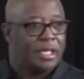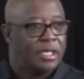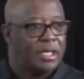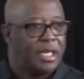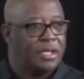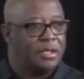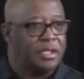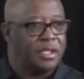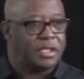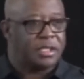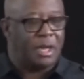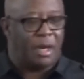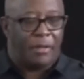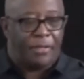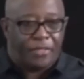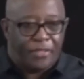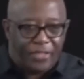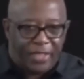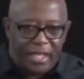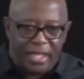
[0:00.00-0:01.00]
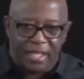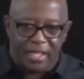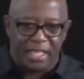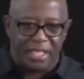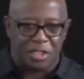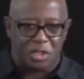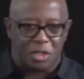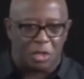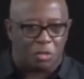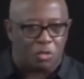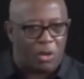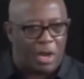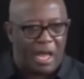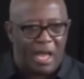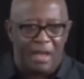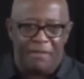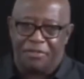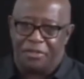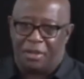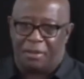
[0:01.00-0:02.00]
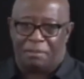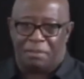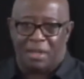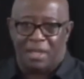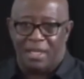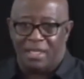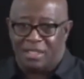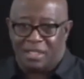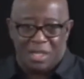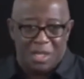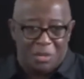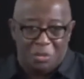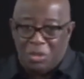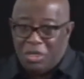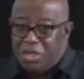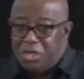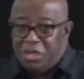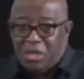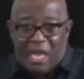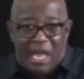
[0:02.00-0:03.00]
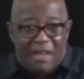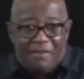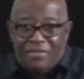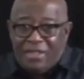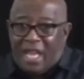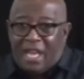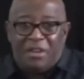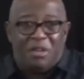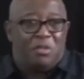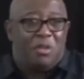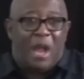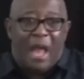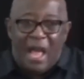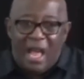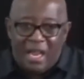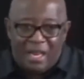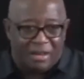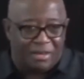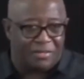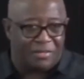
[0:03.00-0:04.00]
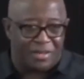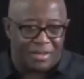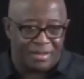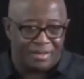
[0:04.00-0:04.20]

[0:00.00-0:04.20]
You know, you start thinking that you arrived to a place where you have not arrived.